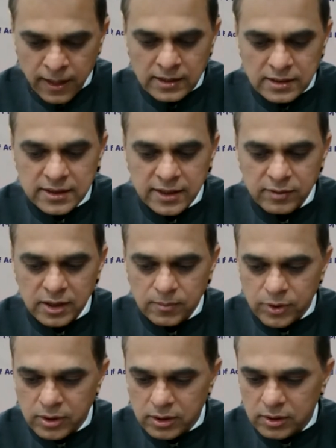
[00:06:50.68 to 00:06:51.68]
Several
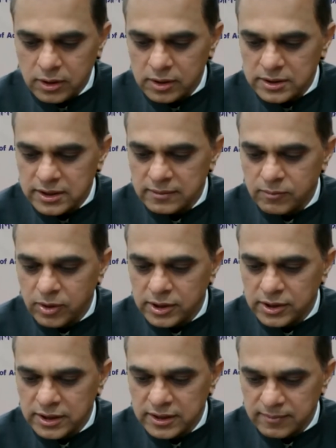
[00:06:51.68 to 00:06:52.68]
protocols and
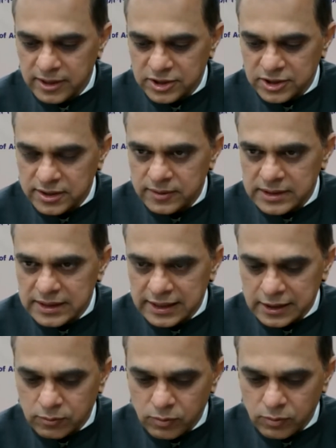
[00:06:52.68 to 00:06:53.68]
monitoring measures were seen,